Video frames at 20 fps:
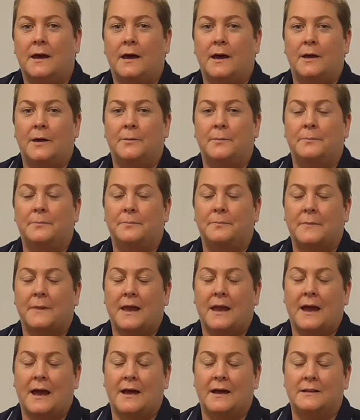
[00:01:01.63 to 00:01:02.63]

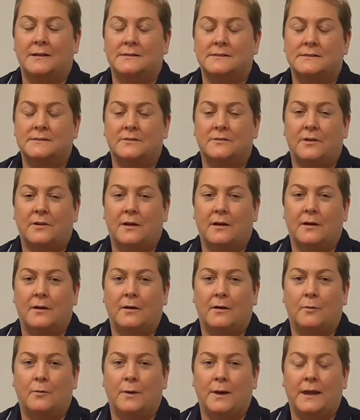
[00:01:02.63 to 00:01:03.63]
and
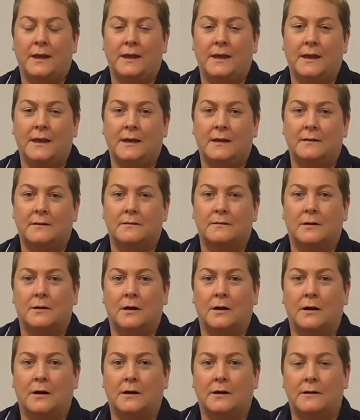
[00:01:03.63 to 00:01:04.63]
we
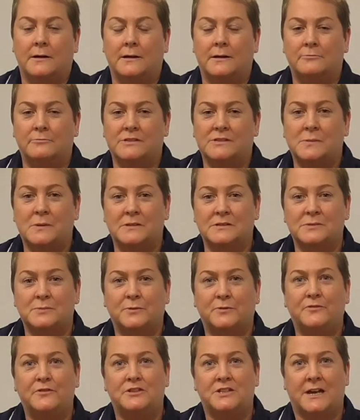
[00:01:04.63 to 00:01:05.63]
are
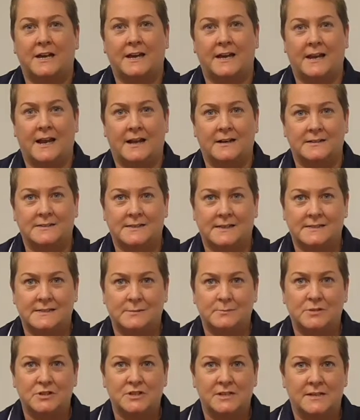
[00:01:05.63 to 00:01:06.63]
responsible for checking
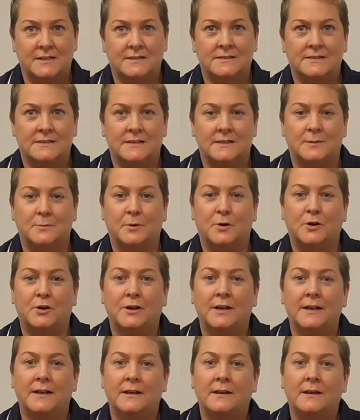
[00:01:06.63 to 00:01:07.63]
anaesthetic machines in the
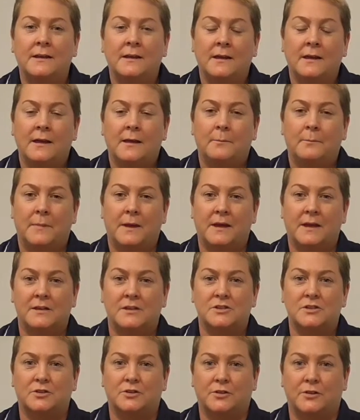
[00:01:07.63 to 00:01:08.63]
morning, making
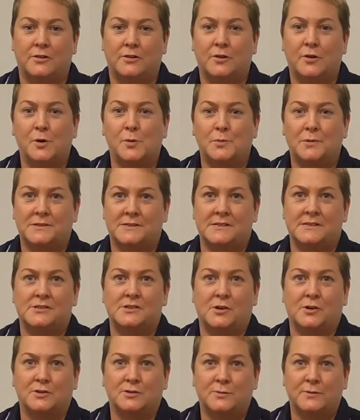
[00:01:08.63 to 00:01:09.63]
sure that the cupboards are
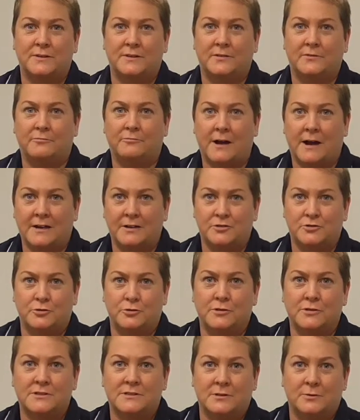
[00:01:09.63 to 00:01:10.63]
stocked with the right
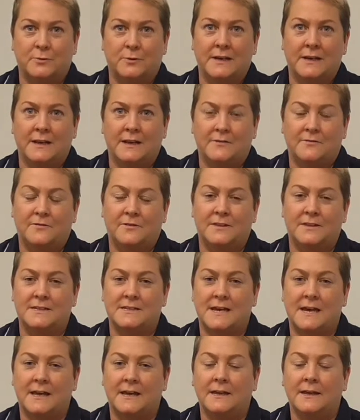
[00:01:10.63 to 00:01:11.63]
drugs that we need for the
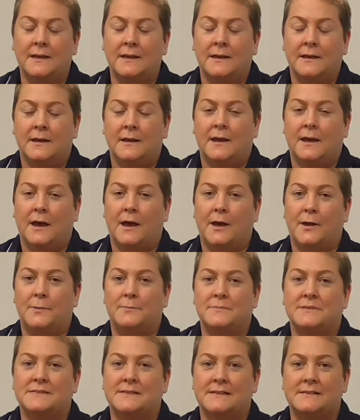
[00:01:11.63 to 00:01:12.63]
day,
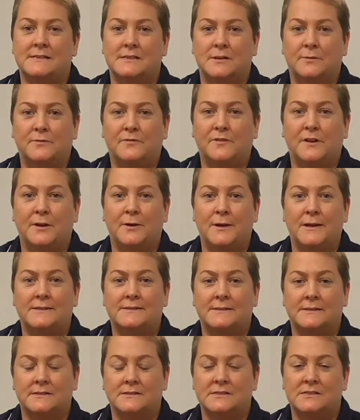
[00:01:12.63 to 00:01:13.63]
setting up
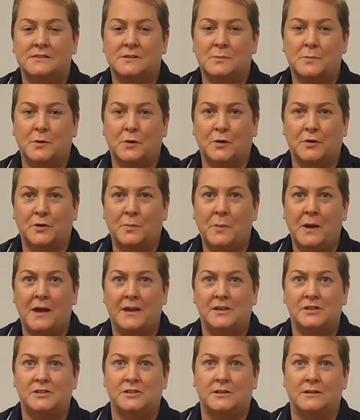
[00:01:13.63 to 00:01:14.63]
fluids, and to support the
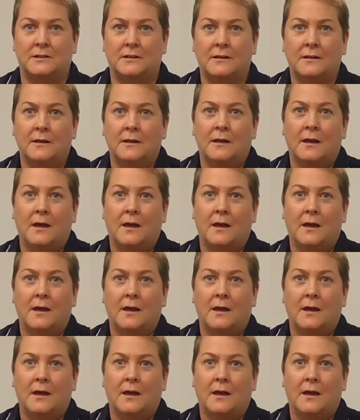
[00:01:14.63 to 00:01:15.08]
patient